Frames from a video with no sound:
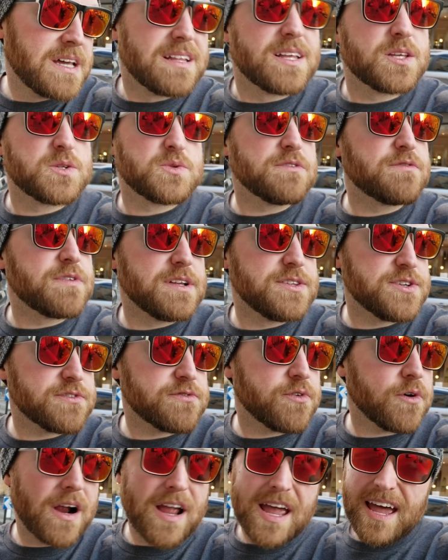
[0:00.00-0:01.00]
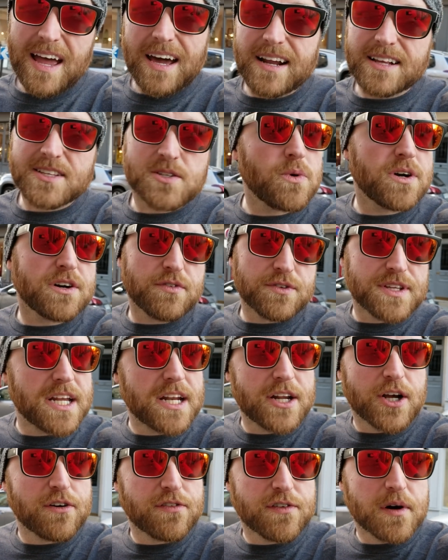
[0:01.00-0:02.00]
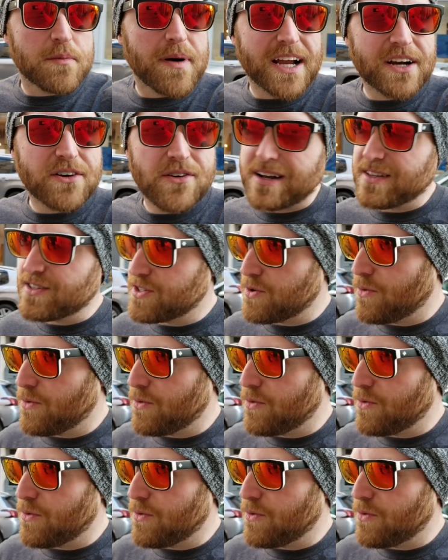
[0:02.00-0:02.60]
That's what friends are for. That's a wonderful day to go for a bike ride,